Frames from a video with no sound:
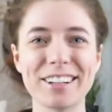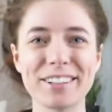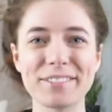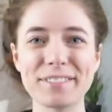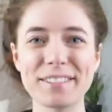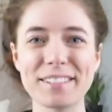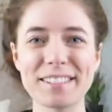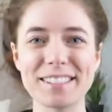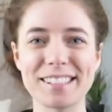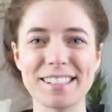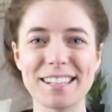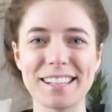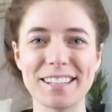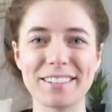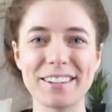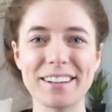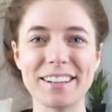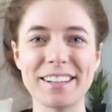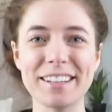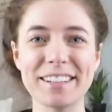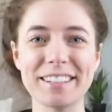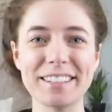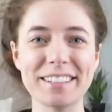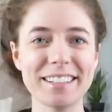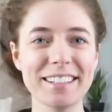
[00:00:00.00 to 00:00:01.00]
Griffin's laying
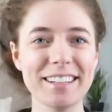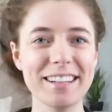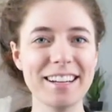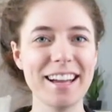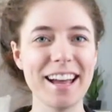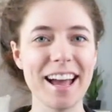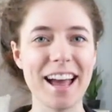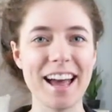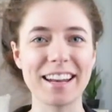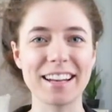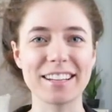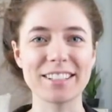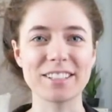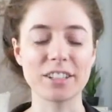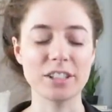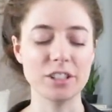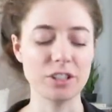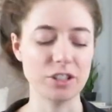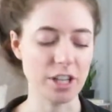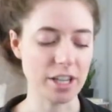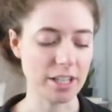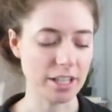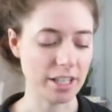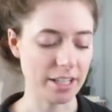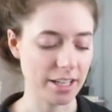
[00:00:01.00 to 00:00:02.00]
right here and I started
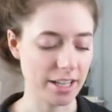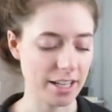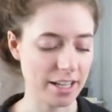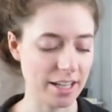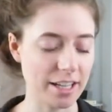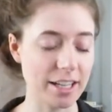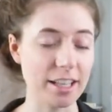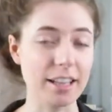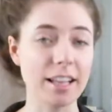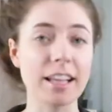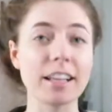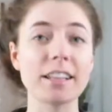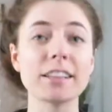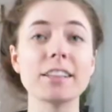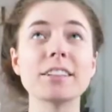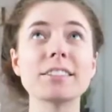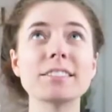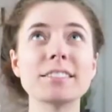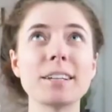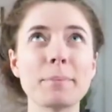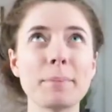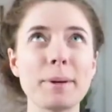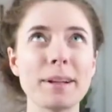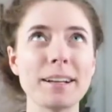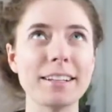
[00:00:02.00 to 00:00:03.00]
shaking it and he like
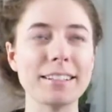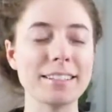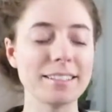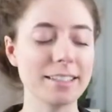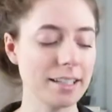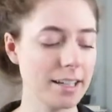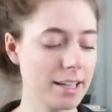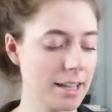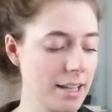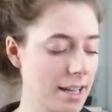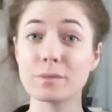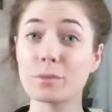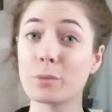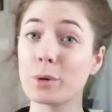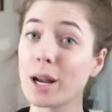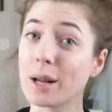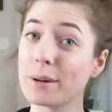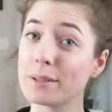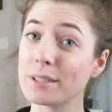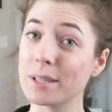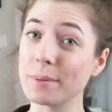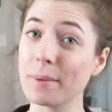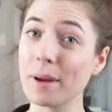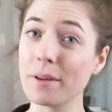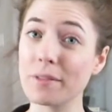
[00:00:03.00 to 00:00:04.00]
looked up at it when I
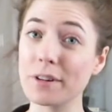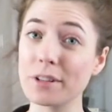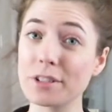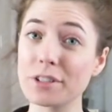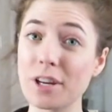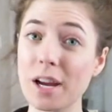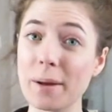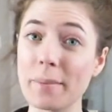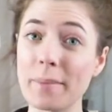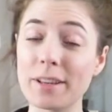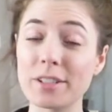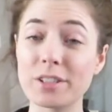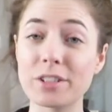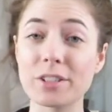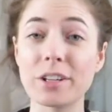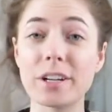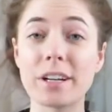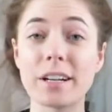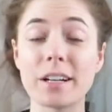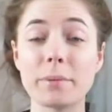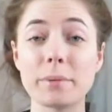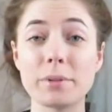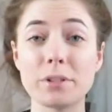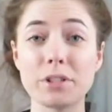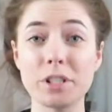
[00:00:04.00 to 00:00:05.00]
was in my first trimester
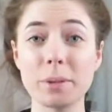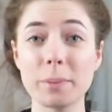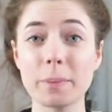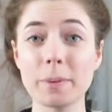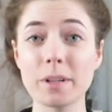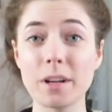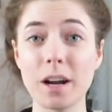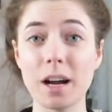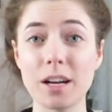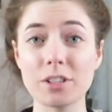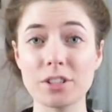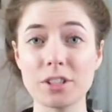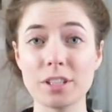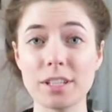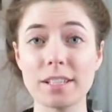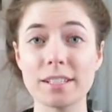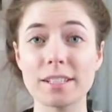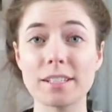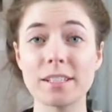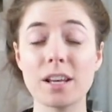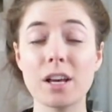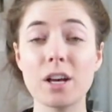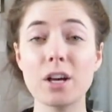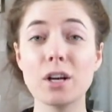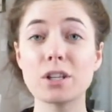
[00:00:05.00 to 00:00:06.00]
and I was super
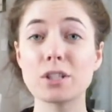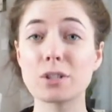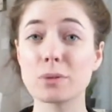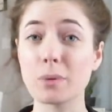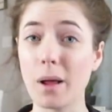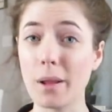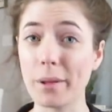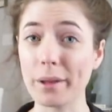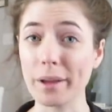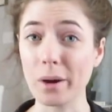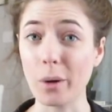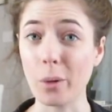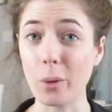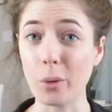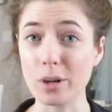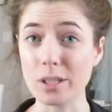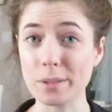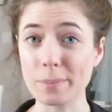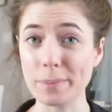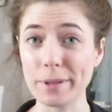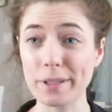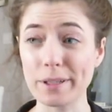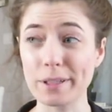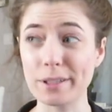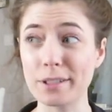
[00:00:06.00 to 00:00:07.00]
nauseous swallowing a
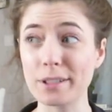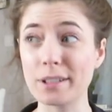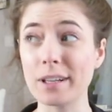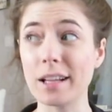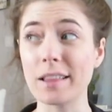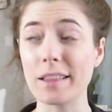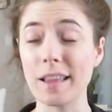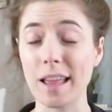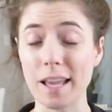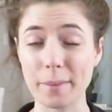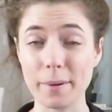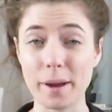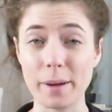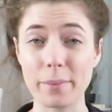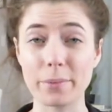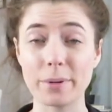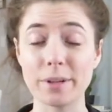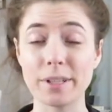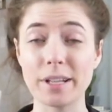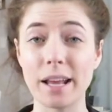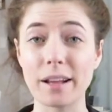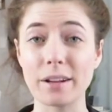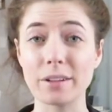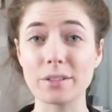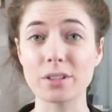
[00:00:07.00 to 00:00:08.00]
horse pill like my
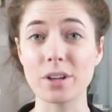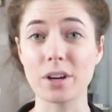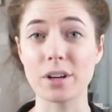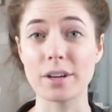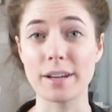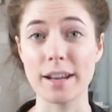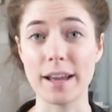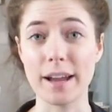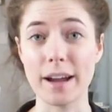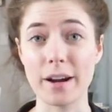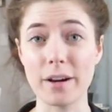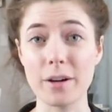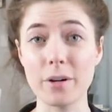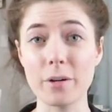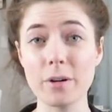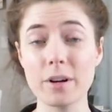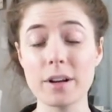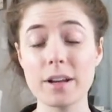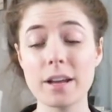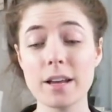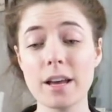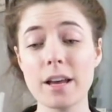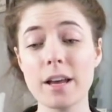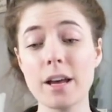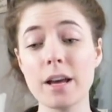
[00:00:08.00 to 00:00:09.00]
prenatals are now
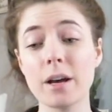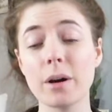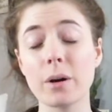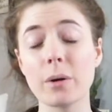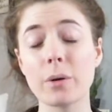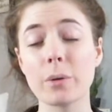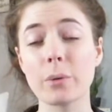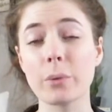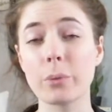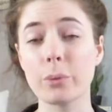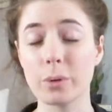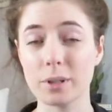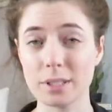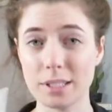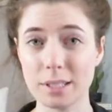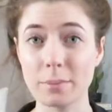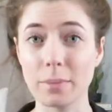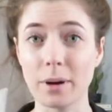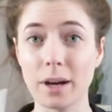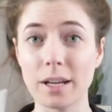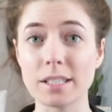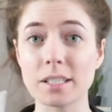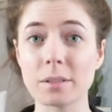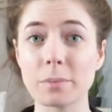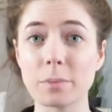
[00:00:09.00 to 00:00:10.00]
was
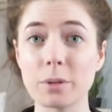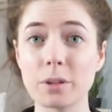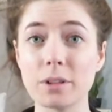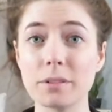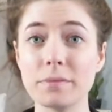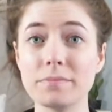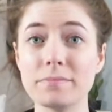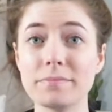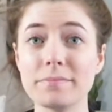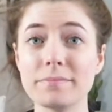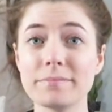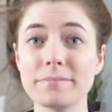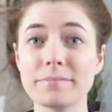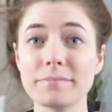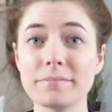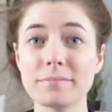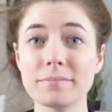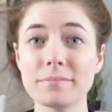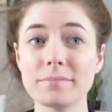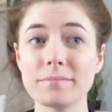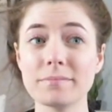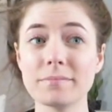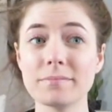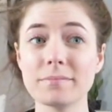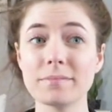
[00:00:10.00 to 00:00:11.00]
impossible
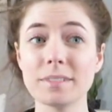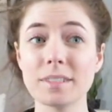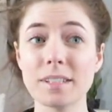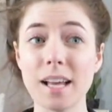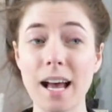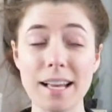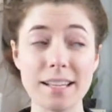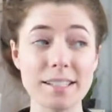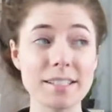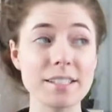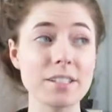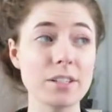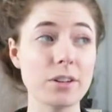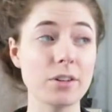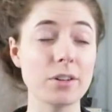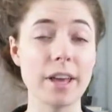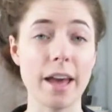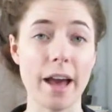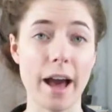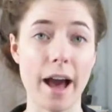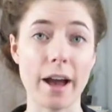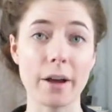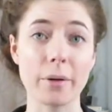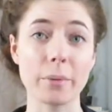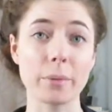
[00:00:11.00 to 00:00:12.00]
I still
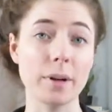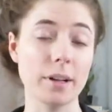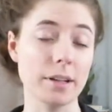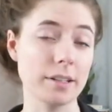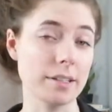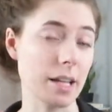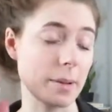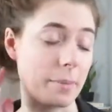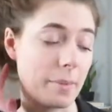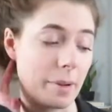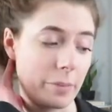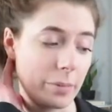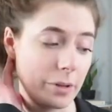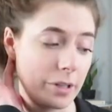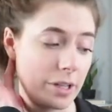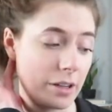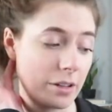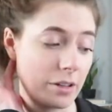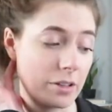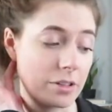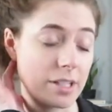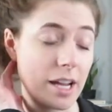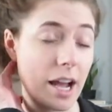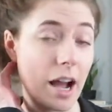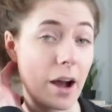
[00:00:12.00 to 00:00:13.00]
gag when I take my
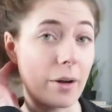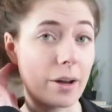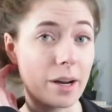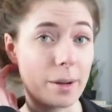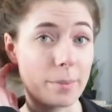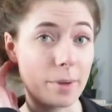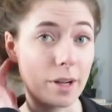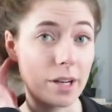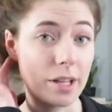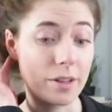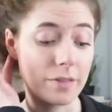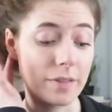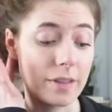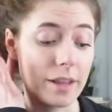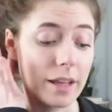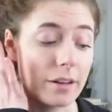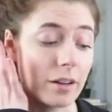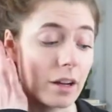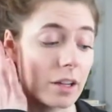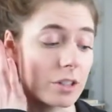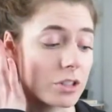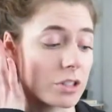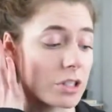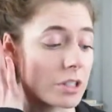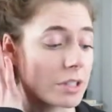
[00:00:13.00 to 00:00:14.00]
prenatals now and I'm not even that
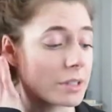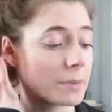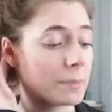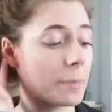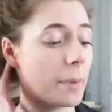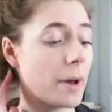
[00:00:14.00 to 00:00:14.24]
nauseous